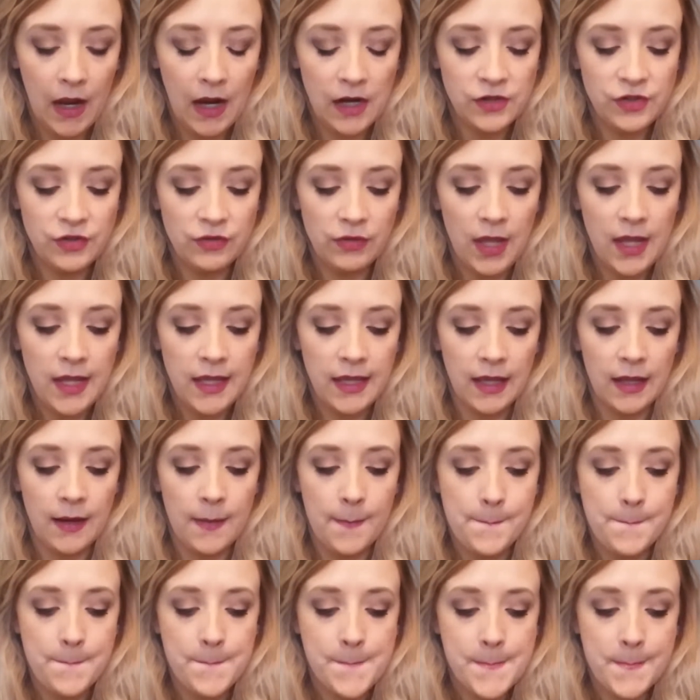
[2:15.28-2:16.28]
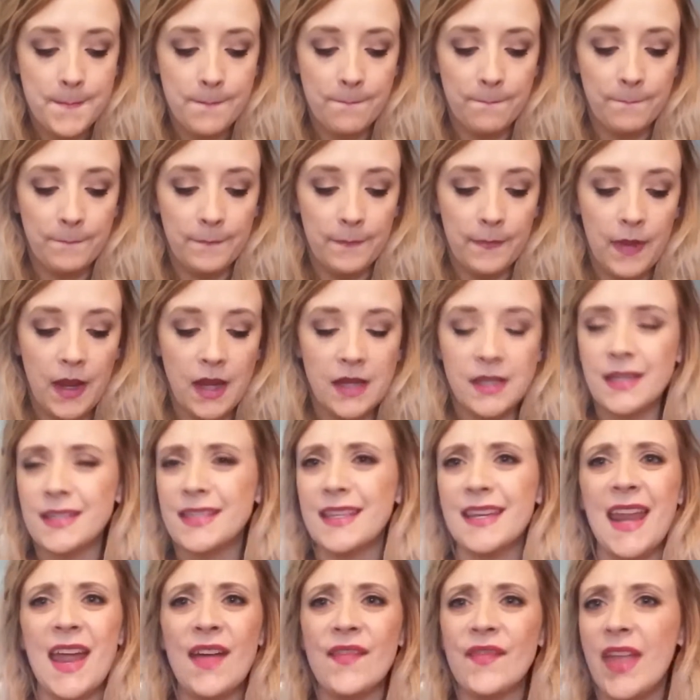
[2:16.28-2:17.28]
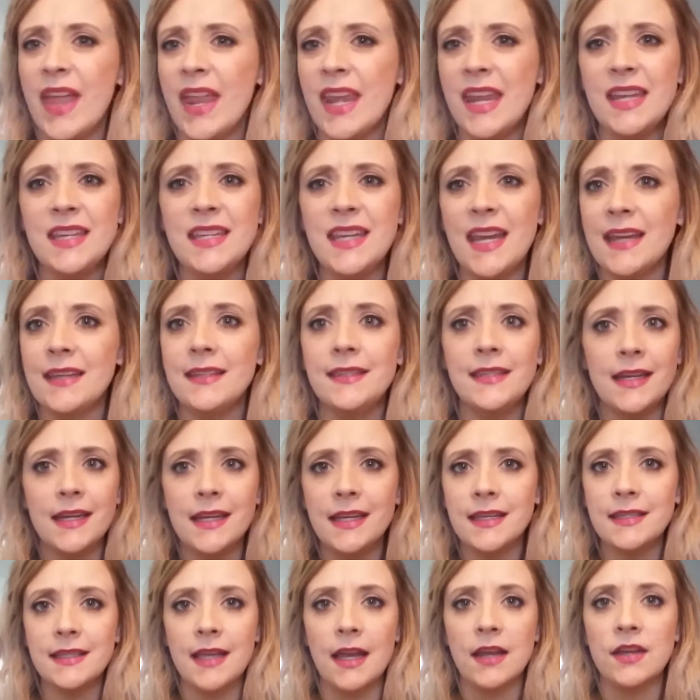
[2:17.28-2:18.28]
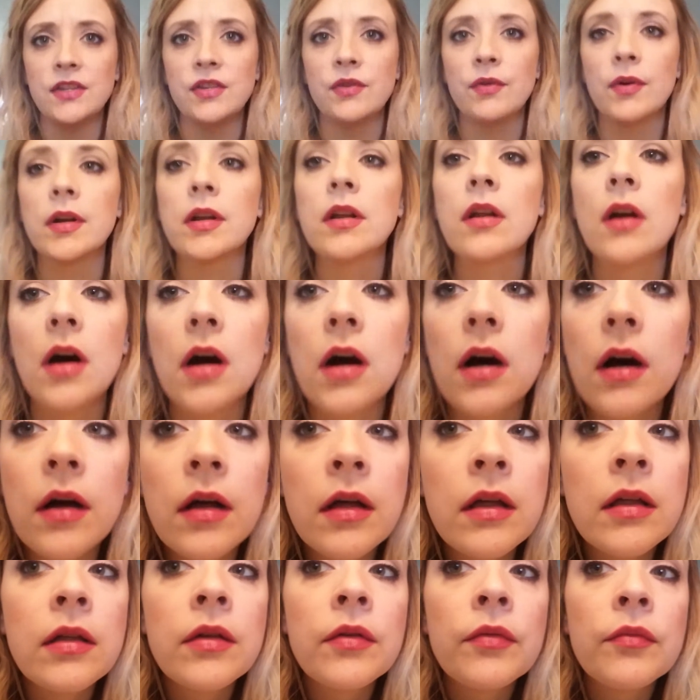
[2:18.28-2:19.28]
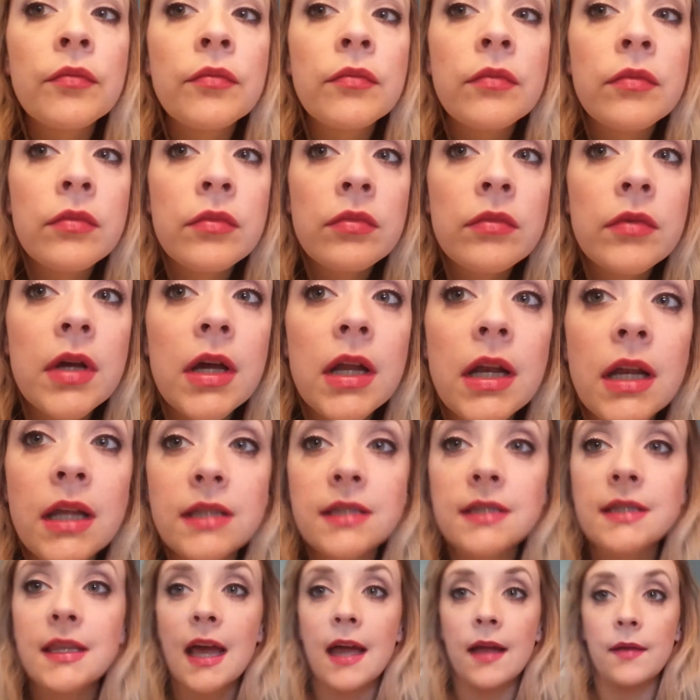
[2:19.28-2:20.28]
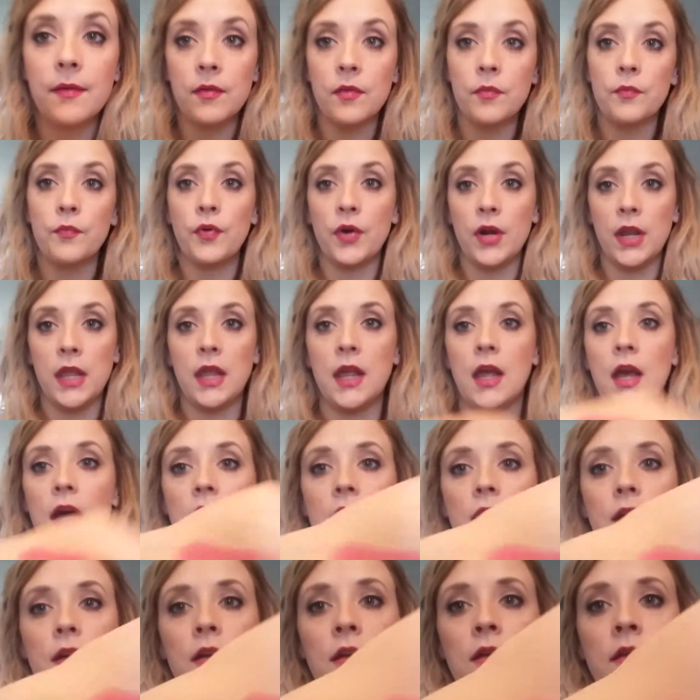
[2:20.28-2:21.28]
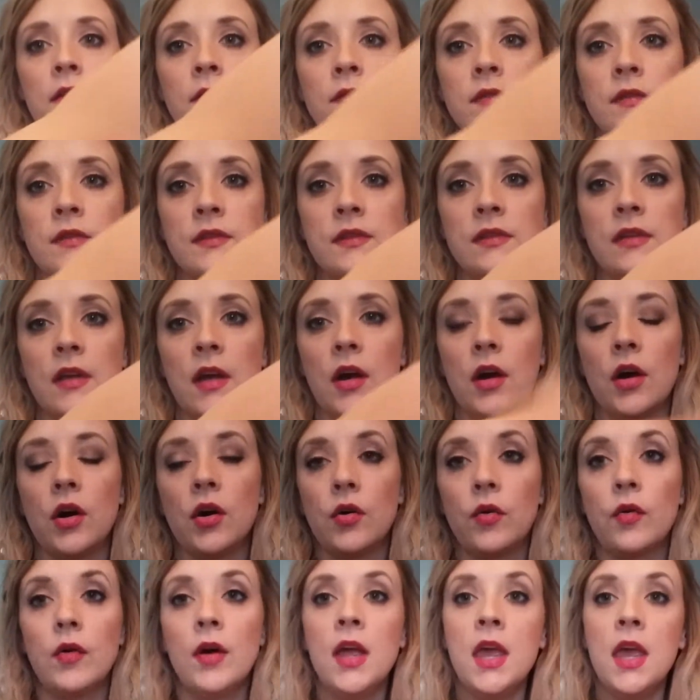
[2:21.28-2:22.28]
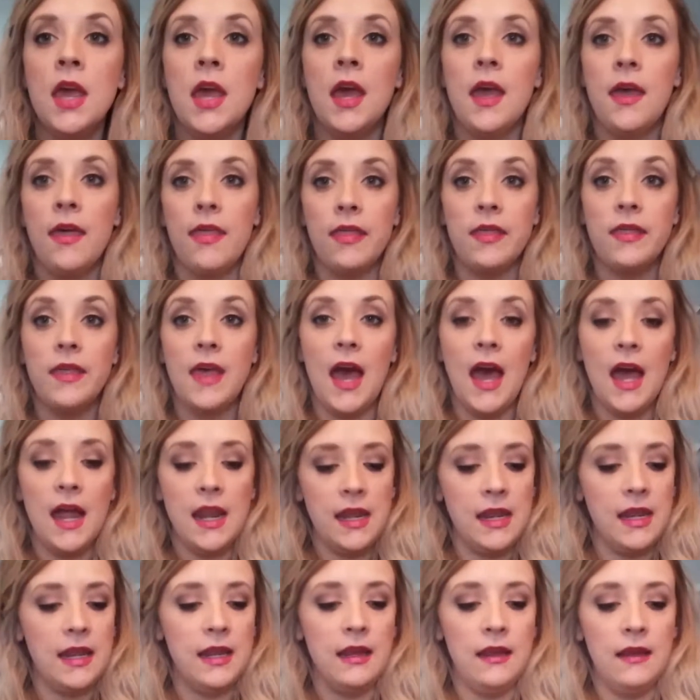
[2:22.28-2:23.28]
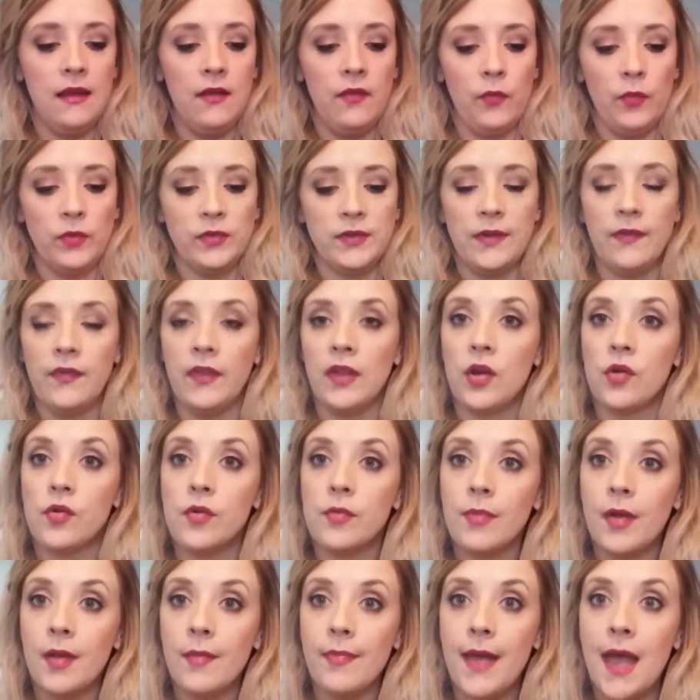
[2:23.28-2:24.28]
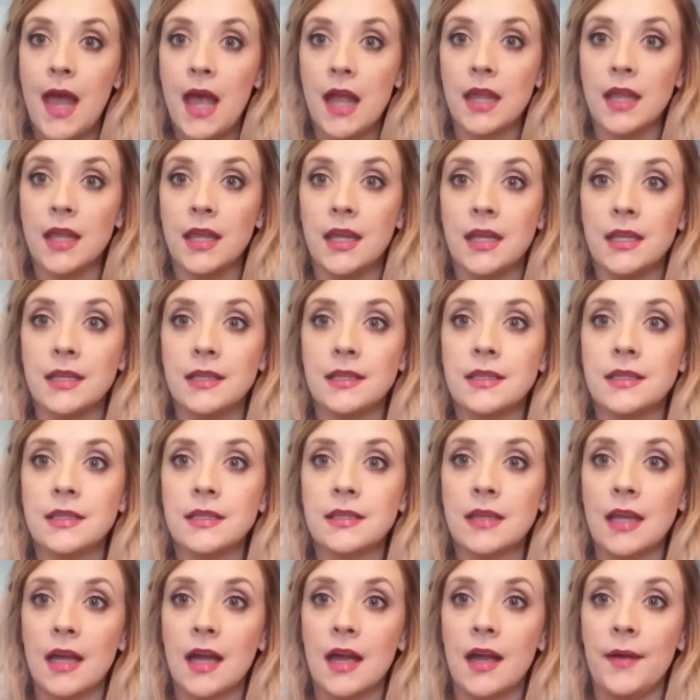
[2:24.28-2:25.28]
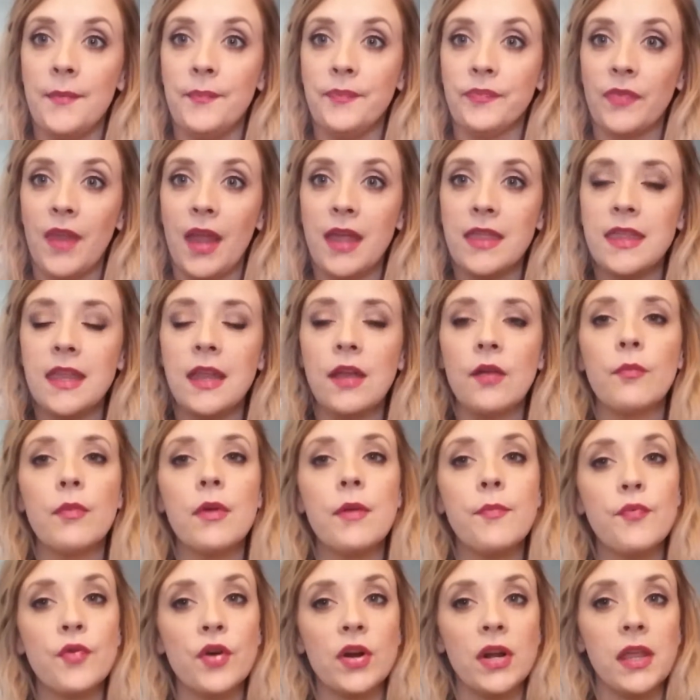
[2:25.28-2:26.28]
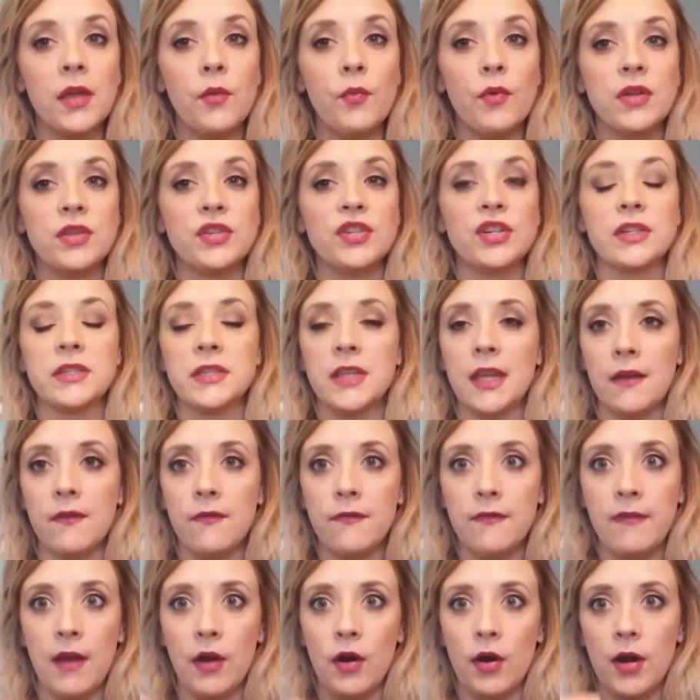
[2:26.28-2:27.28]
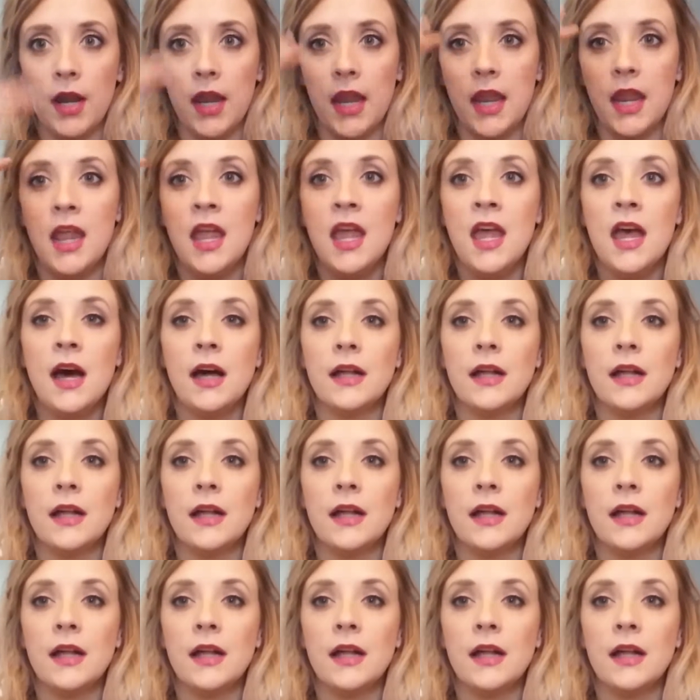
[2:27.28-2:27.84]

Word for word: I do like it. It doesn't have any taste, any scent to it at all, and it's that pretty color. So that is will definitely go in my bag. It's um I think it'll be pretty with just like very